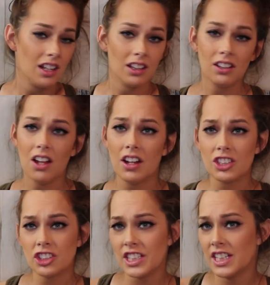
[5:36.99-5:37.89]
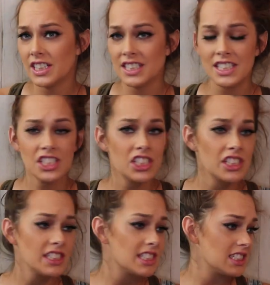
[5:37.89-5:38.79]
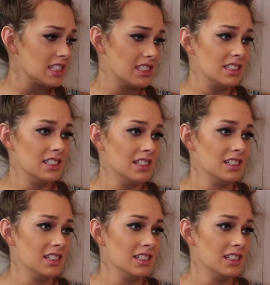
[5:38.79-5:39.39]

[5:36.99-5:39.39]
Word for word: laundry and dishes and